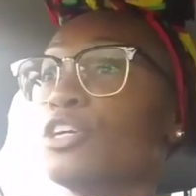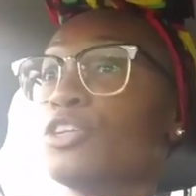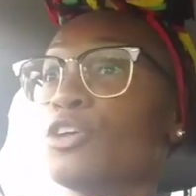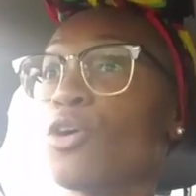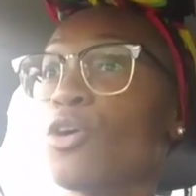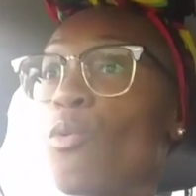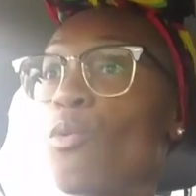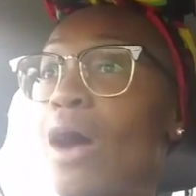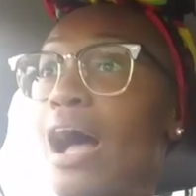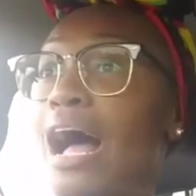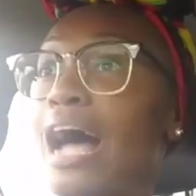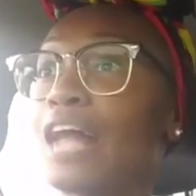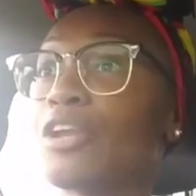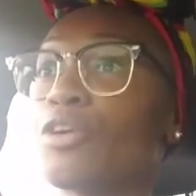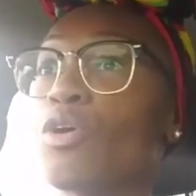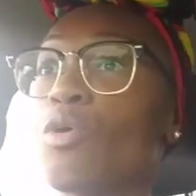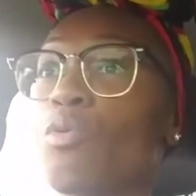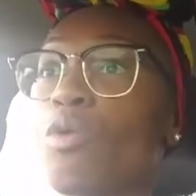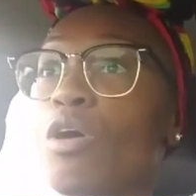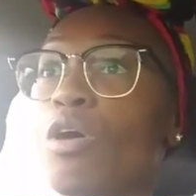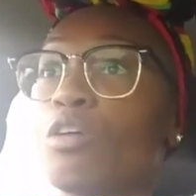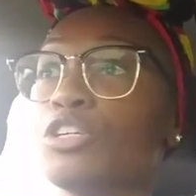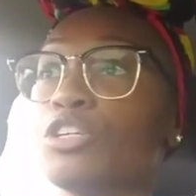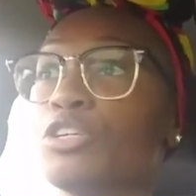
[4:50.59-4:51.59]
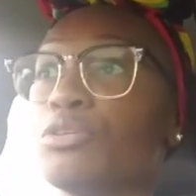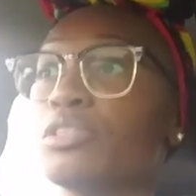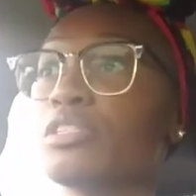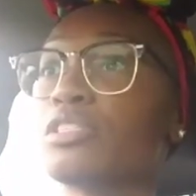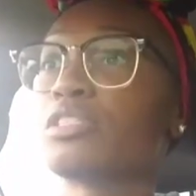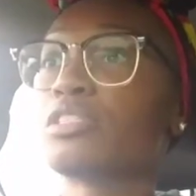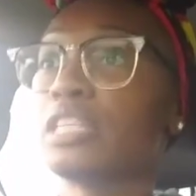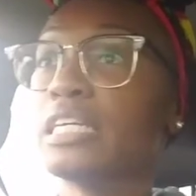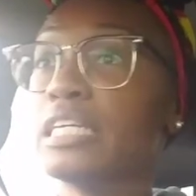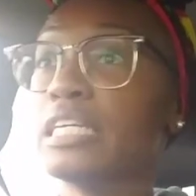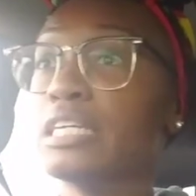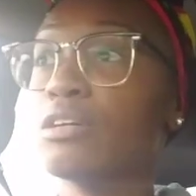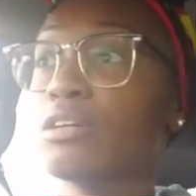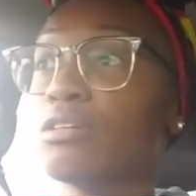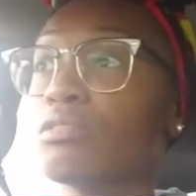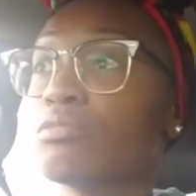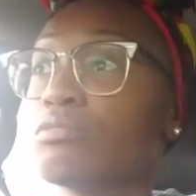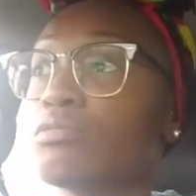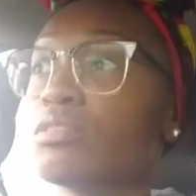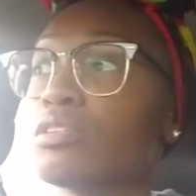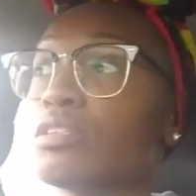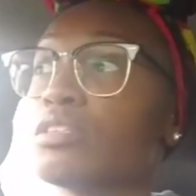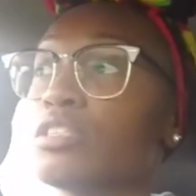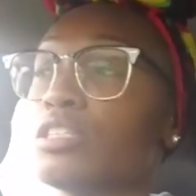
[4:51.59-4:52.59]
You know why I don't want you to
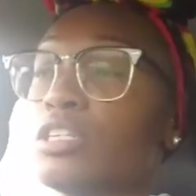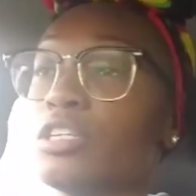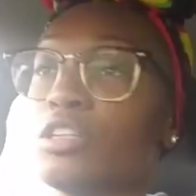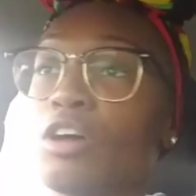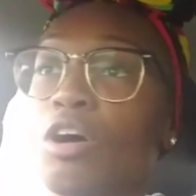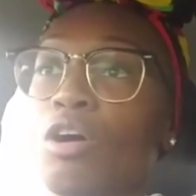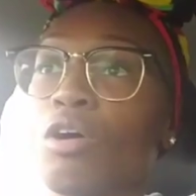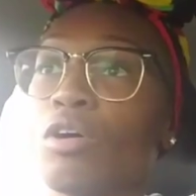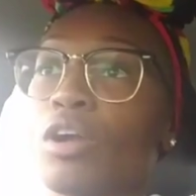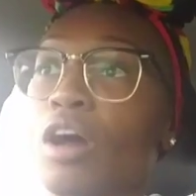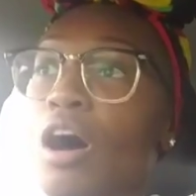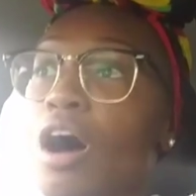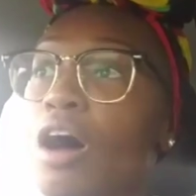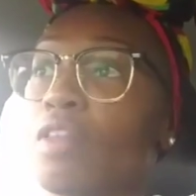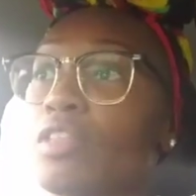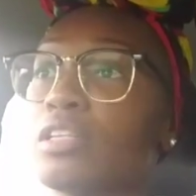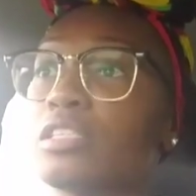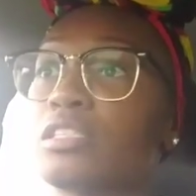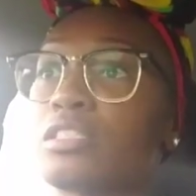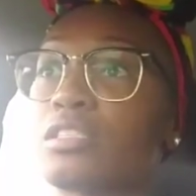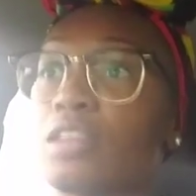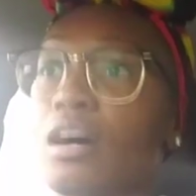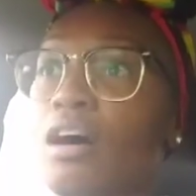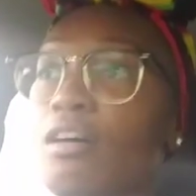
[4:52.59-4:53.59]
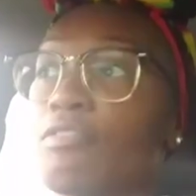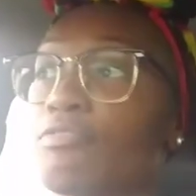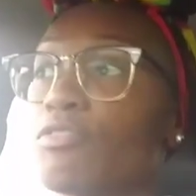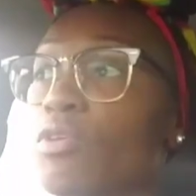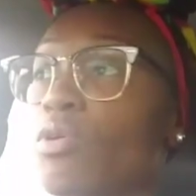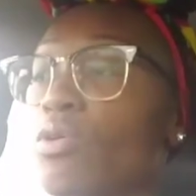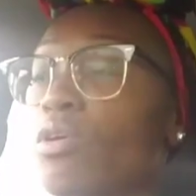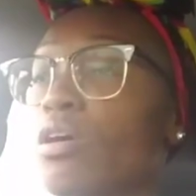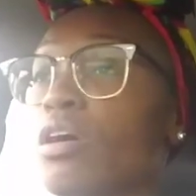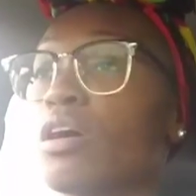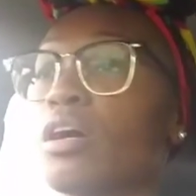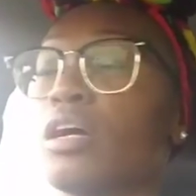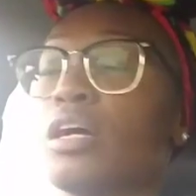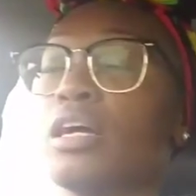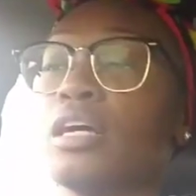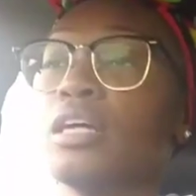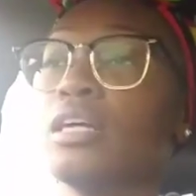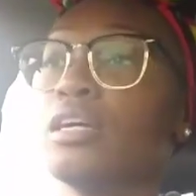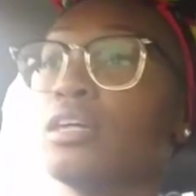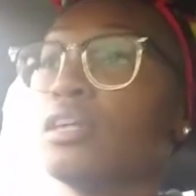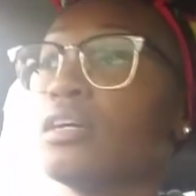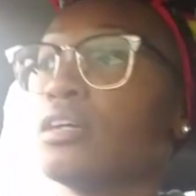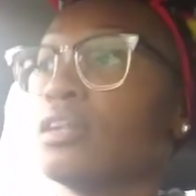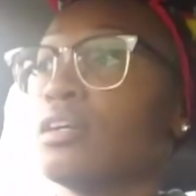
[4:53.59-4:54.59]
steal. You know, and all this stuff or
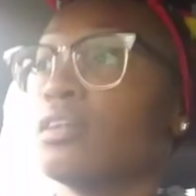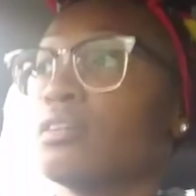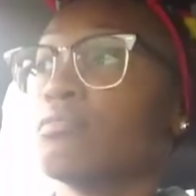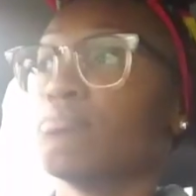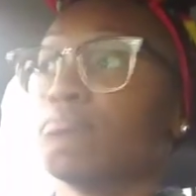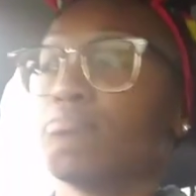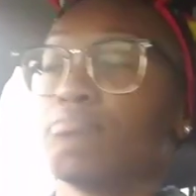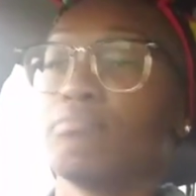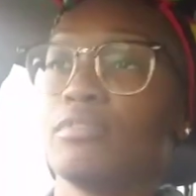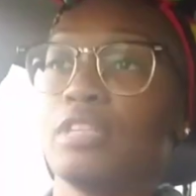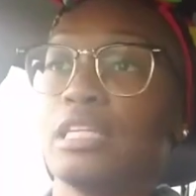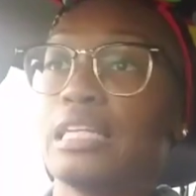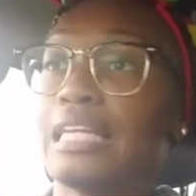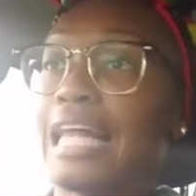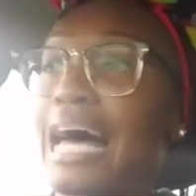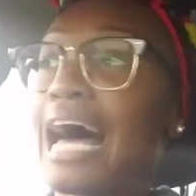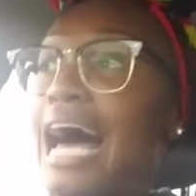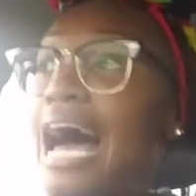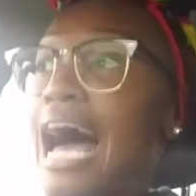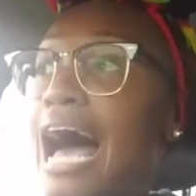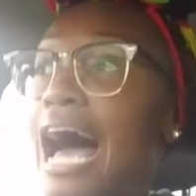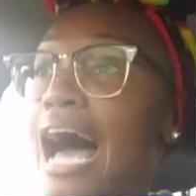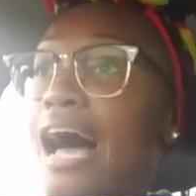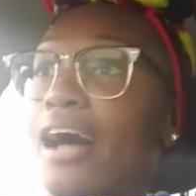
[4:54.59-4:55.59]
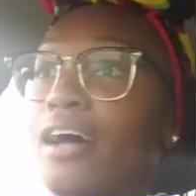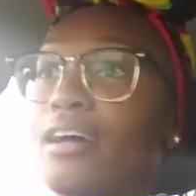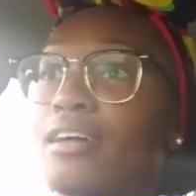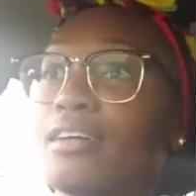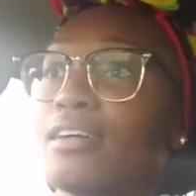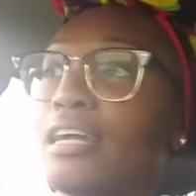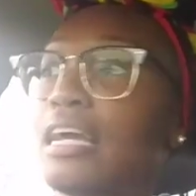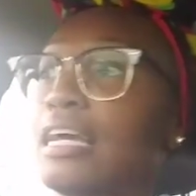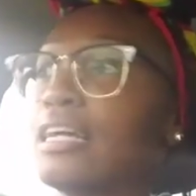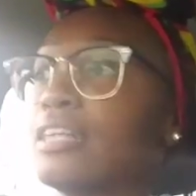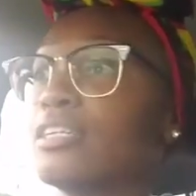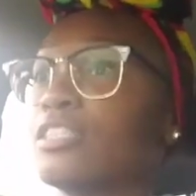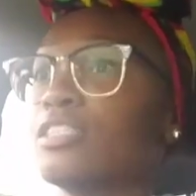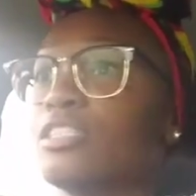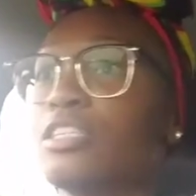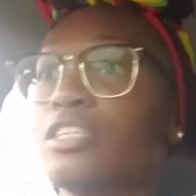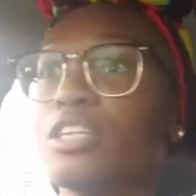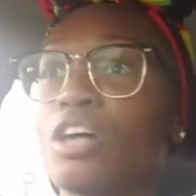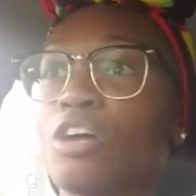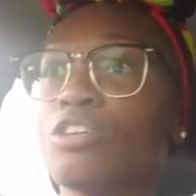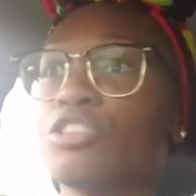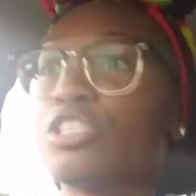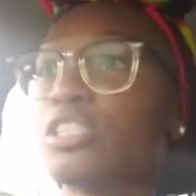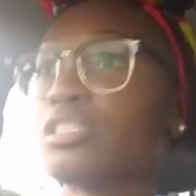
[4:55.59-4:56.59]
lie and
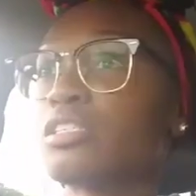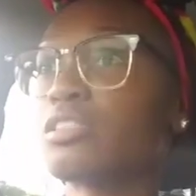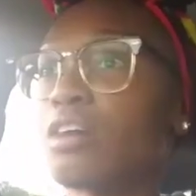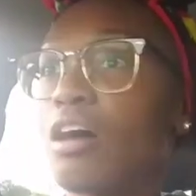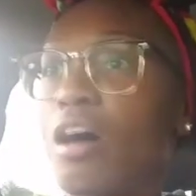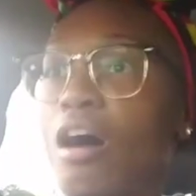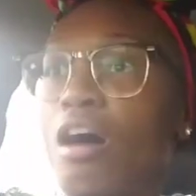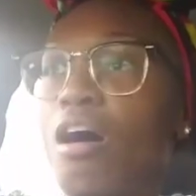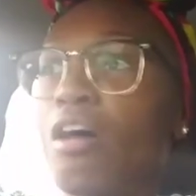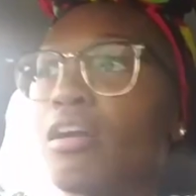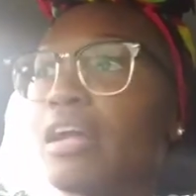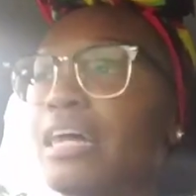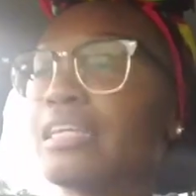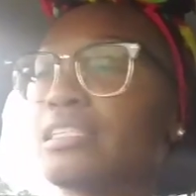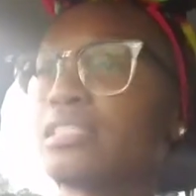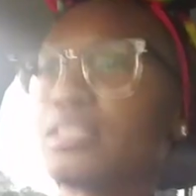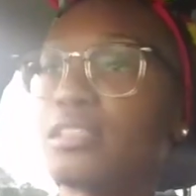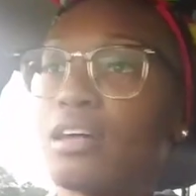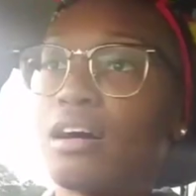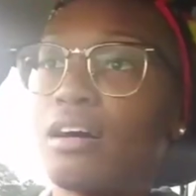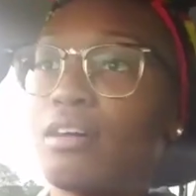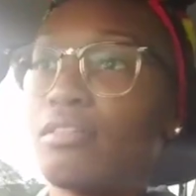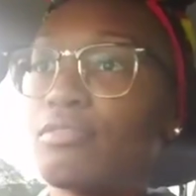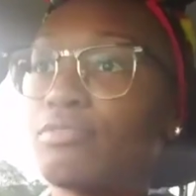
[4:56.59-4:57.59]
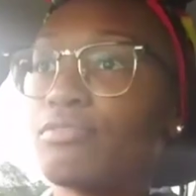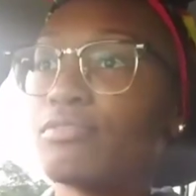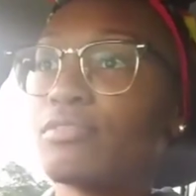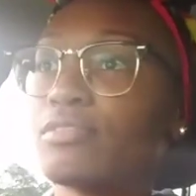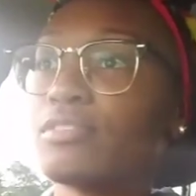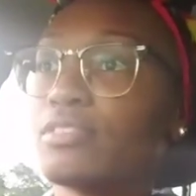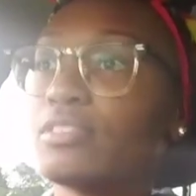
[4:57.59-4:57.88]
you know just all that stuff.